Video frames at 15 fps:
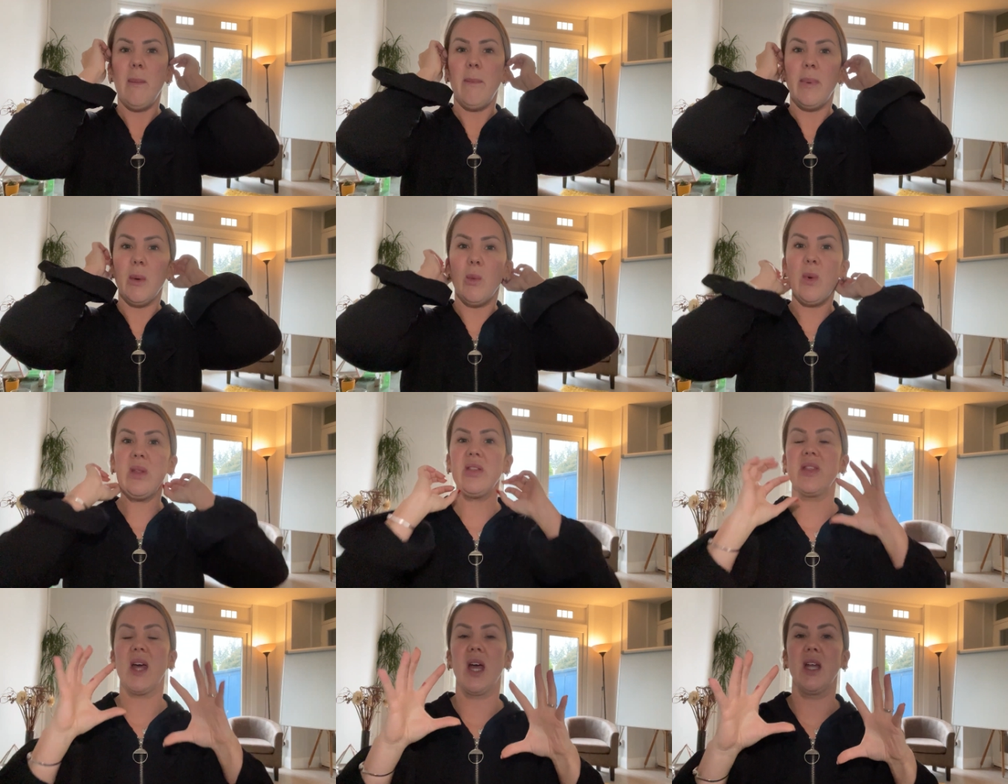But
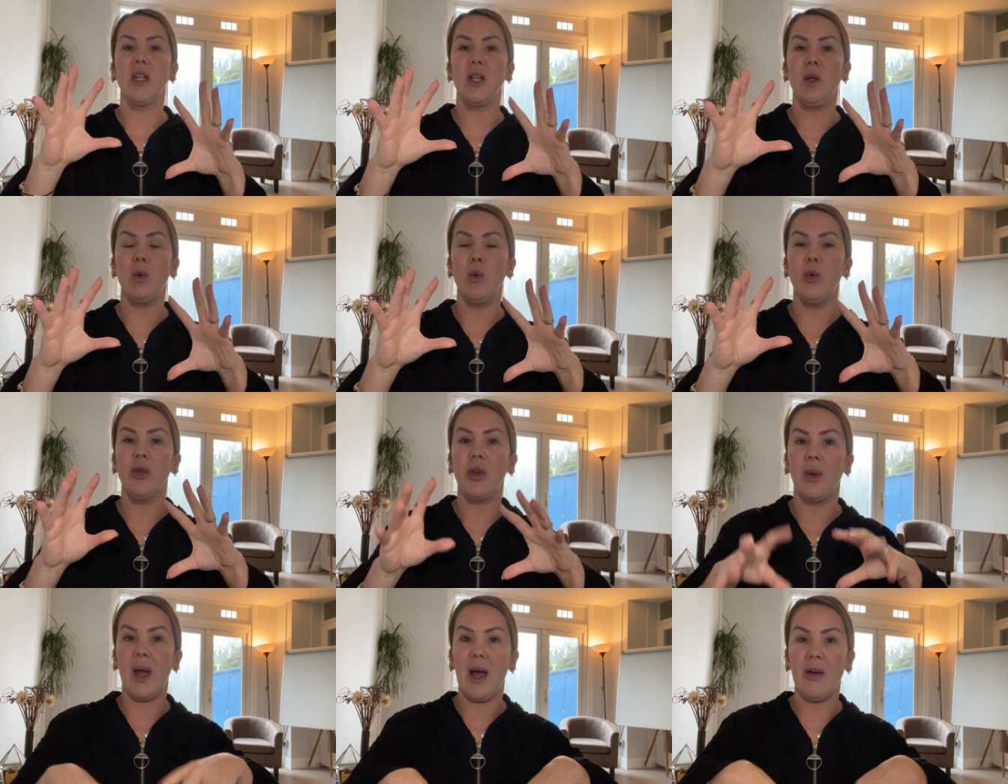with that, you
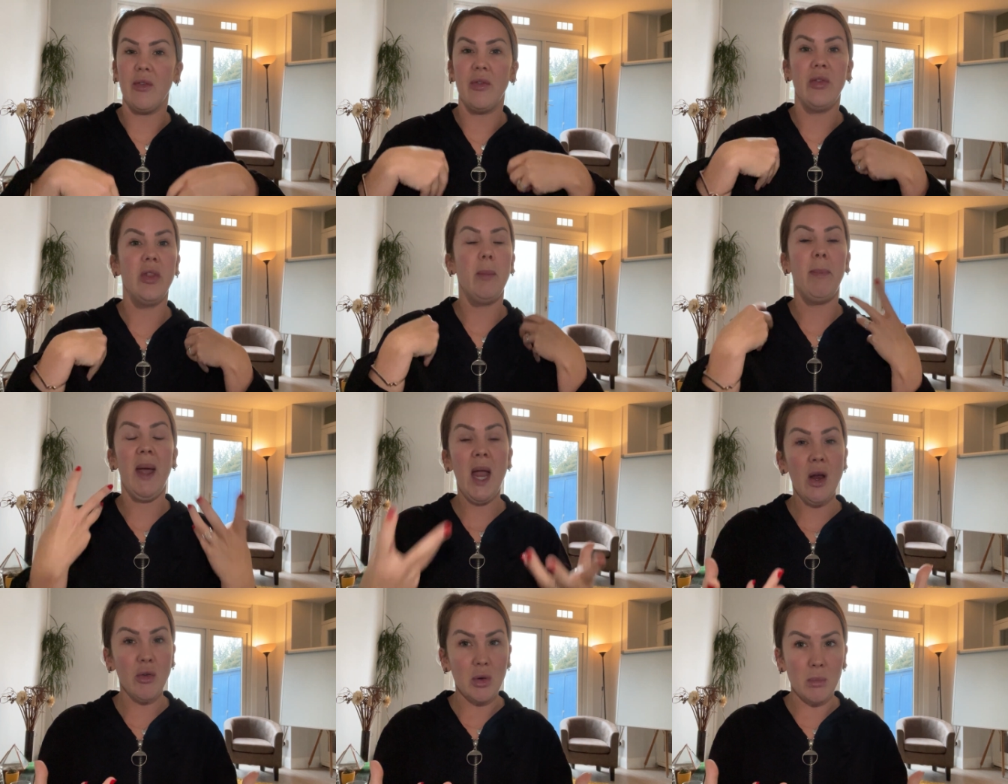also have the
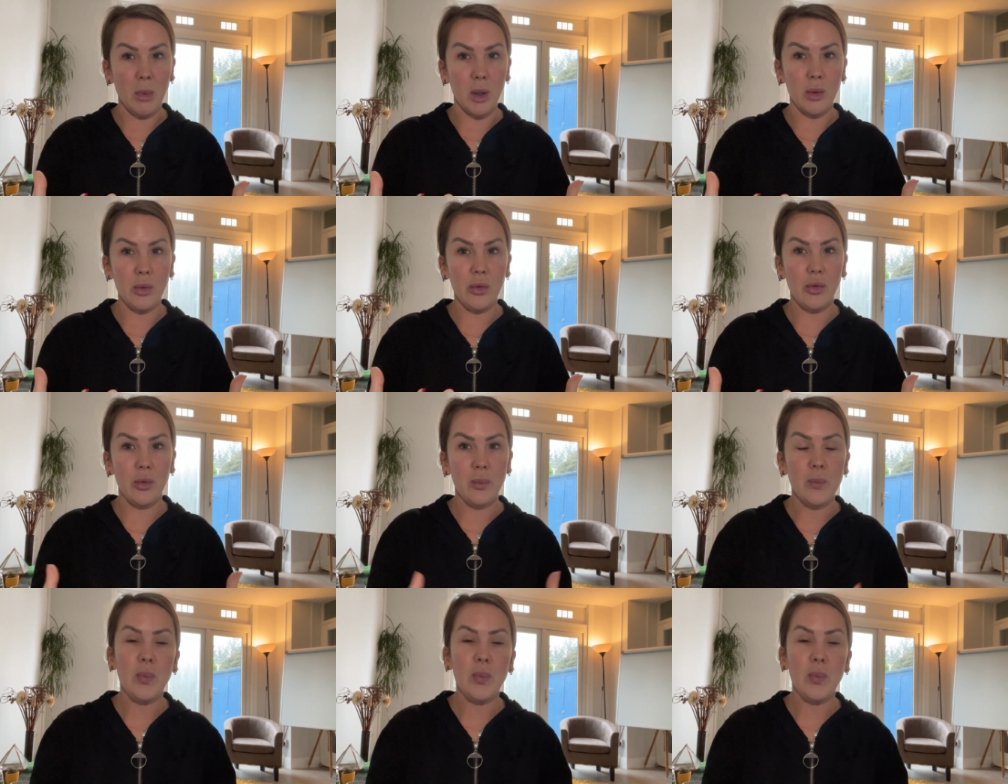parent modes.